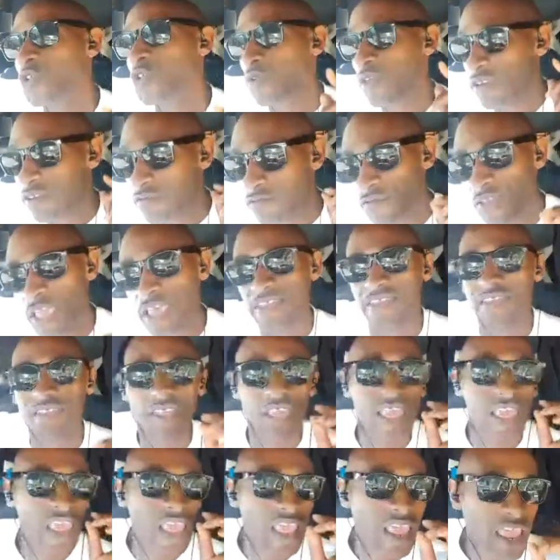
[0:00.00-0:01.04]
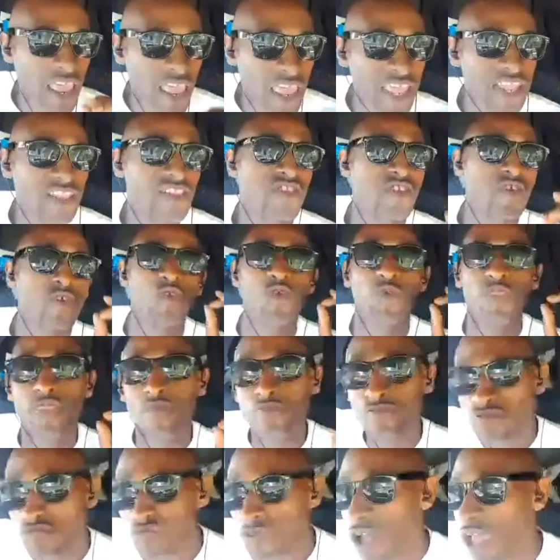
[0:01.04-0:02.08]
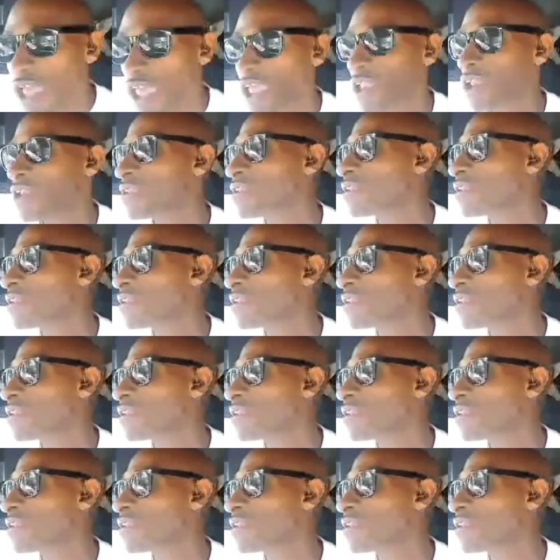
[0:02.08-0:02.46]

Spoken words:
you invest into the right